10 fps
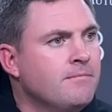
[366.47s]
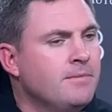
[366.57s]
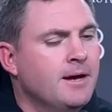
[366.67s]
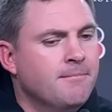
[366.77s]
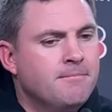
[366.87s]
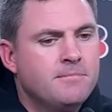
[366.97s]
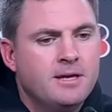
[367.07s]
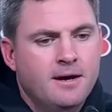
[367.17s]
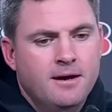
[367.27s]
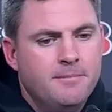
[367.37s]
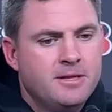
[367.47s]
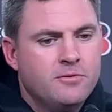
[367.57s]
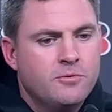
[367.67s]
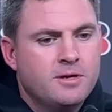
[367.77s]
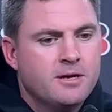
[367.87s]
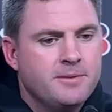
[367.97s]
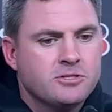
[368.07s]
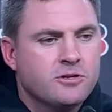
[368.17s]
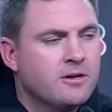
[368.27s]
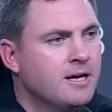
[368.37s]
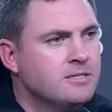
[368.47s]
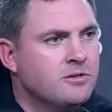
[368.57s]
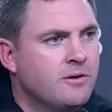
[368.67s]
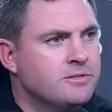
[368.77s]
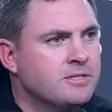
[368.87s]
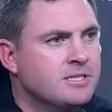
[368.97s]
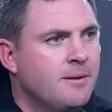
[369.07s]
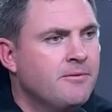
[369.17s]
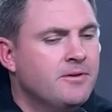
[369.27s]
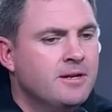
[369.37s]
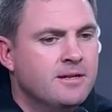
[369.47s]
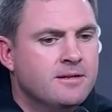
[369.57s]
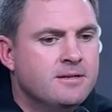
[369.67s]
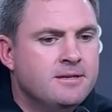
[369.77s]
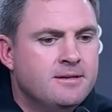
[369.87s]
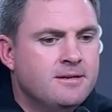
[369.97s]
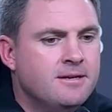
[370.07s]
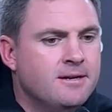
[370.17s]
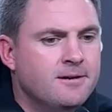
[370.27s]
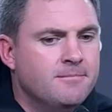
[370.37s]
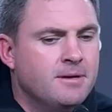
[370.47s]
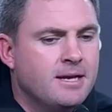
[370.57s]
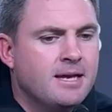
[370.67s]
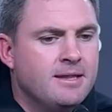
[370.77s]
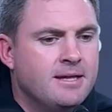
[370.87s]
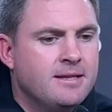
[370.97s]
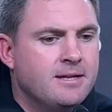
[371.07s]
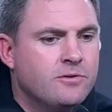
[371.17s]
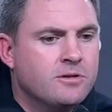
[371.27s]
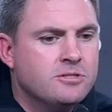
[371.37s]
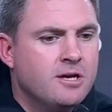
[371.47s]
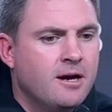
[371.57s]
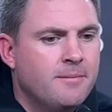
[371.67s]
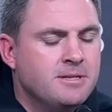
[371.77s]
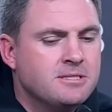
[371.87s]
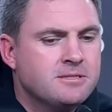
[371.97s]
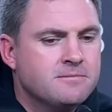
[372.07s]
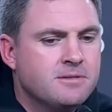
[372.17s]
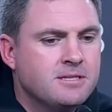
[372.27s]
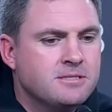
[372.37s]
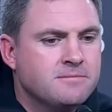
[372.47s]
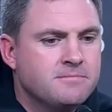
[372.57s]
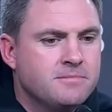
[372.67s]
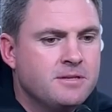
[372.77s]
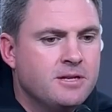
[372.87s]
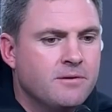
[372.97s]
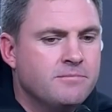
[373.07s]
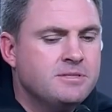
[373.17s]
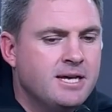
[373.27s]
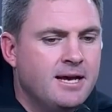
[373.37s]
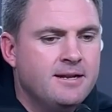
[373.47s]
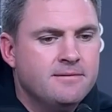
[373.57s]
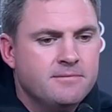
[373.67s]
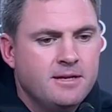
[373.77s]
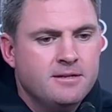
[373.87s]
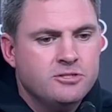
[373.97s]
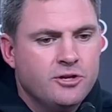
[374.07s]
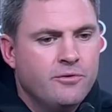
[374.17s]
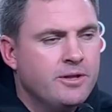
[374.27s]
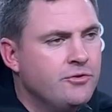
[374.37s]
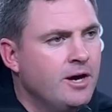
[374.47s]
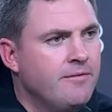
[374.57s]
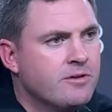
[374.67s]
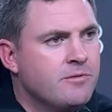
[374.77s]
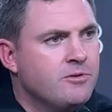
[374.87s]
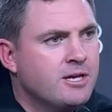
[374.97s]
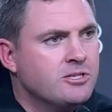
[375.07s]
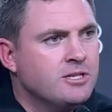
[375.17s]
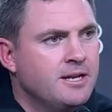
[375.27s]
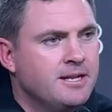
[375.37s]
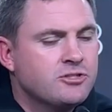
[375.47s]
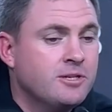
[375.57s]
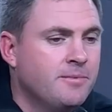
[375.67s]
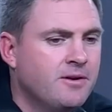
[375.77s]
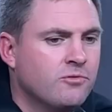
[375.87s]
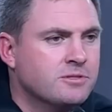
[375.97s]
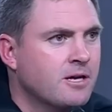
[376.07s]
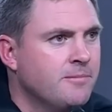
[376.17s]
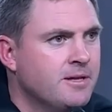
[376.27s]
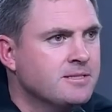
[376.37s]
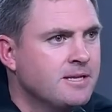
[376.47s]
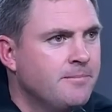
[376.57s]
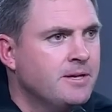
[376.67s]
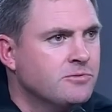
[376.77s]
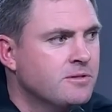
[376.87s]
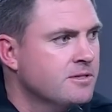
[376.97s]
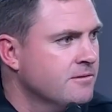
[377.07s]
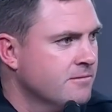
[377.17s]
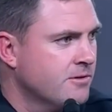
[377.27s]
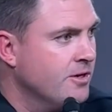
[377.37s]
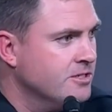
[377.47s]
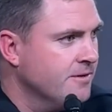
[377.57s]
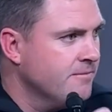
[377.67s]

there? Yeah, yeah. I mean, we got to make sure our guys are always on top of it. And, um, again, they, they do a good job. It's, it's you know, Ted and, and Joe that drive the communication initially, but everyone's got to be on the same page with it. Go ahead, Jeff.